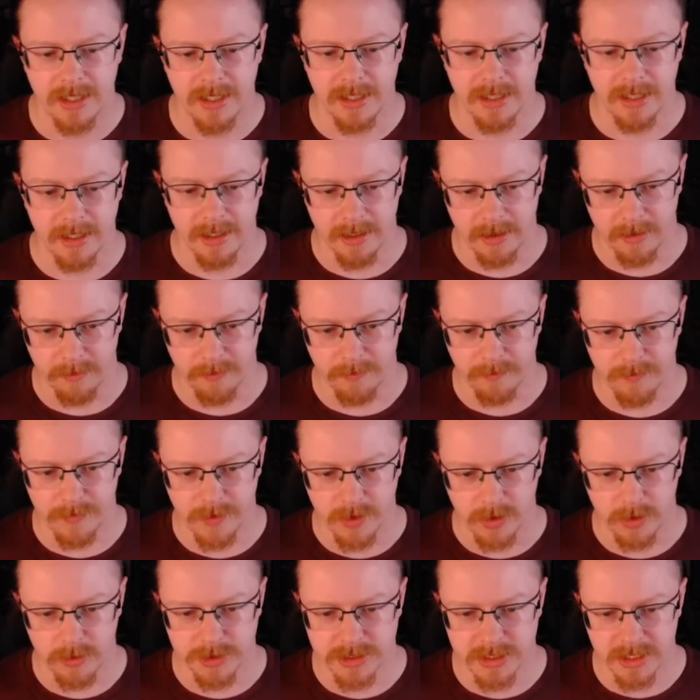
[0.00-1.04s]

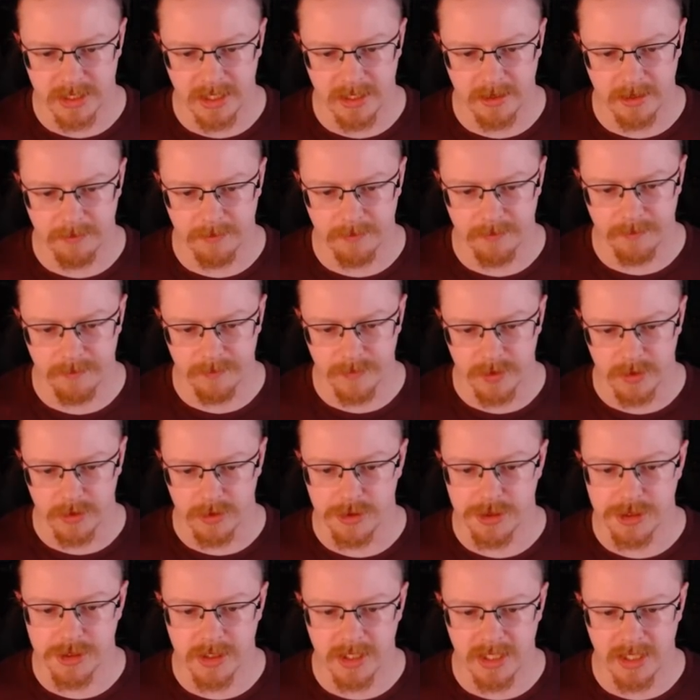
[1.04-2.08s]
the host name,
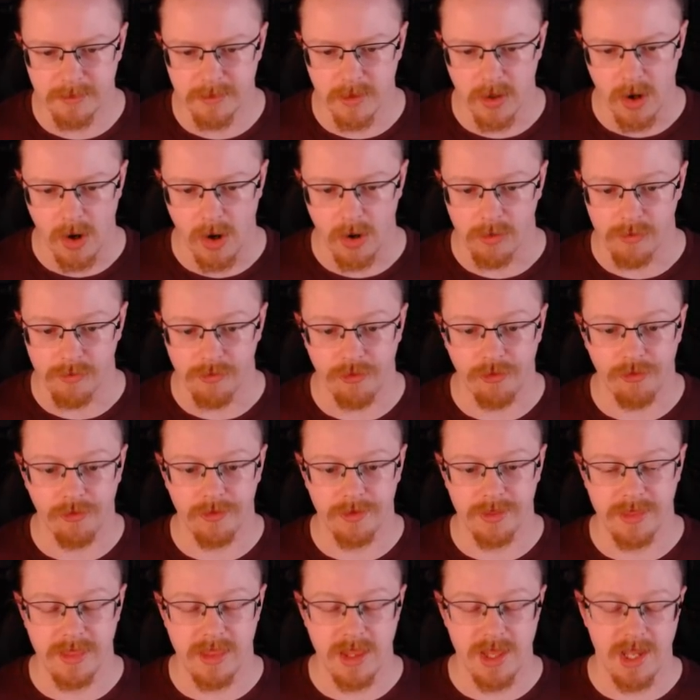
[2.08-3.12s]
the username of
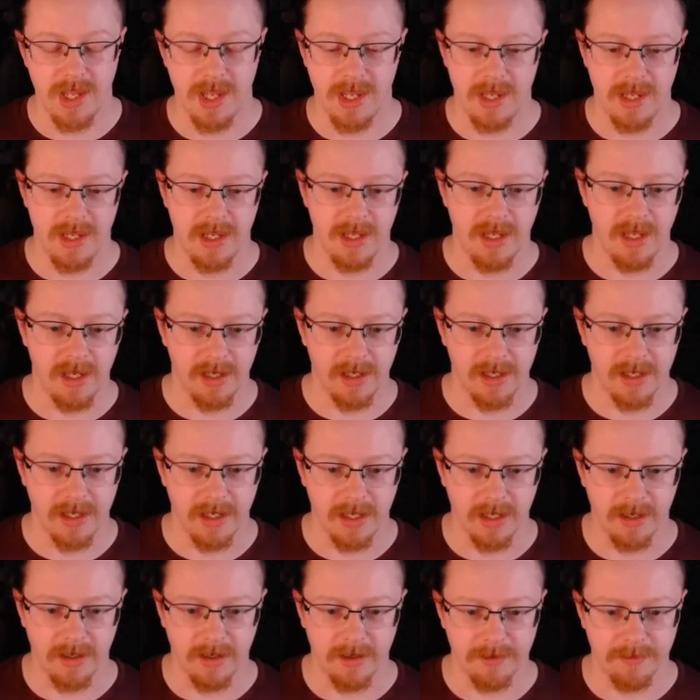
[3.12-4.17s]
the
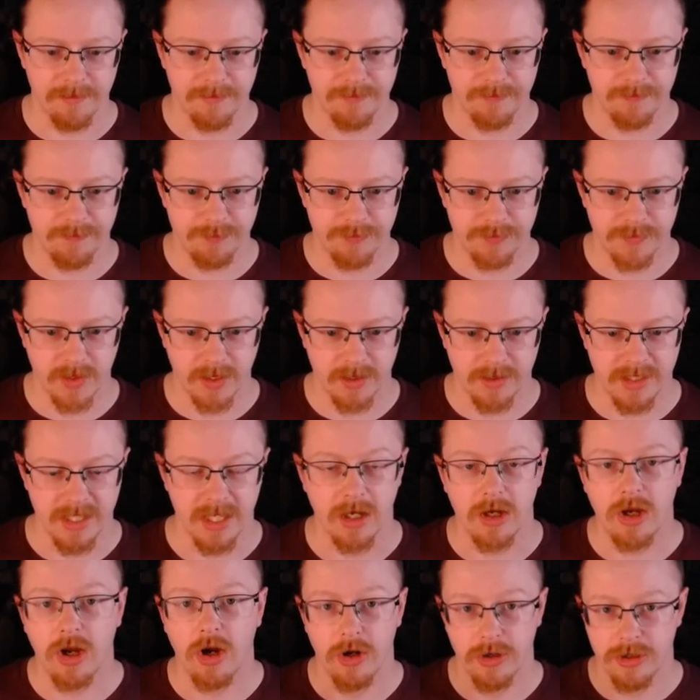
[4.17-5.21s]

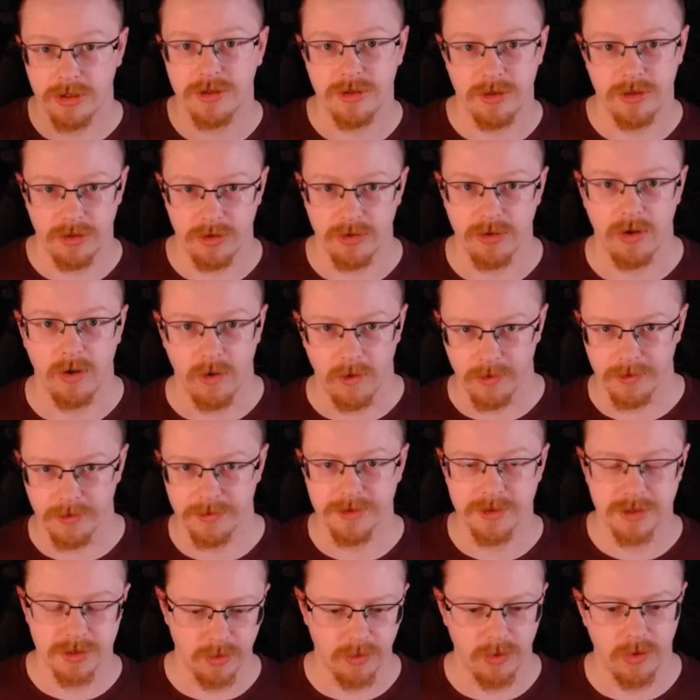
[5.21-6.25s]
account that you're
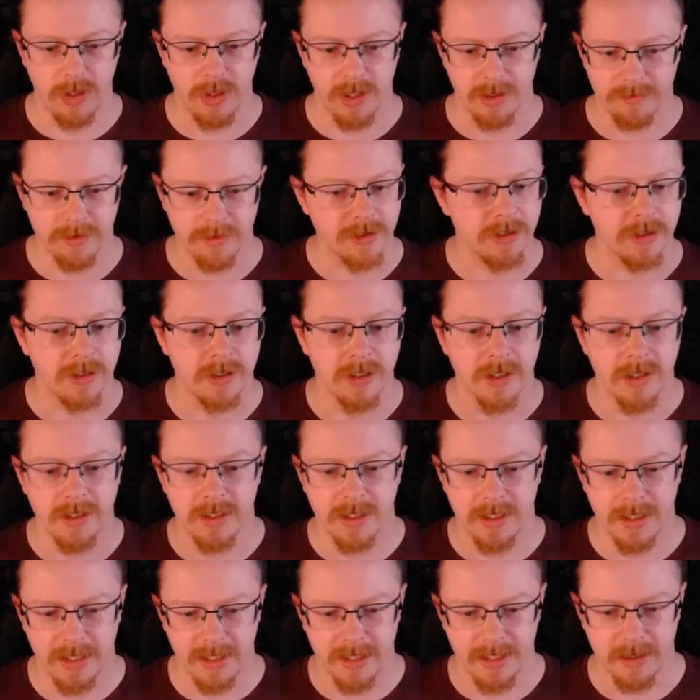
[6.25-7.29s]
on. So whoever,
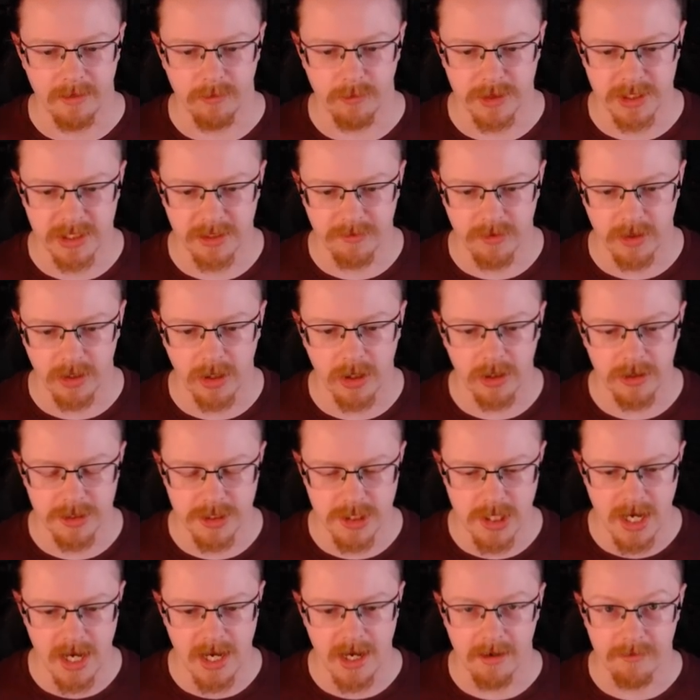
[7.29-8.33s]
whichever
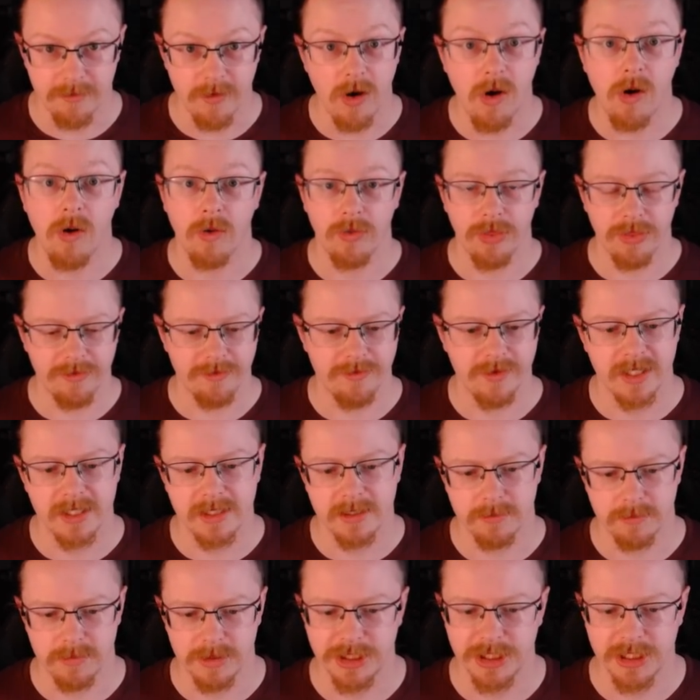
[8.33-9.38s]
account you have on the
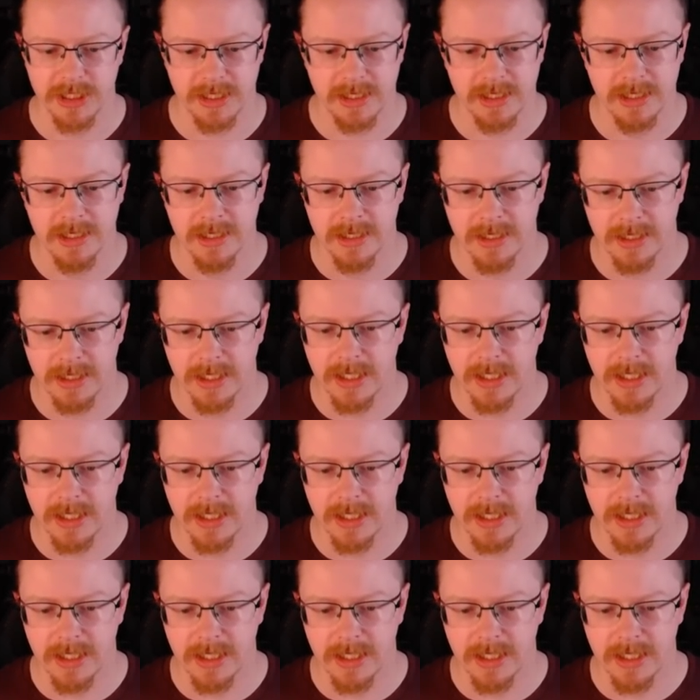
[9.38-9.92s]
victim machine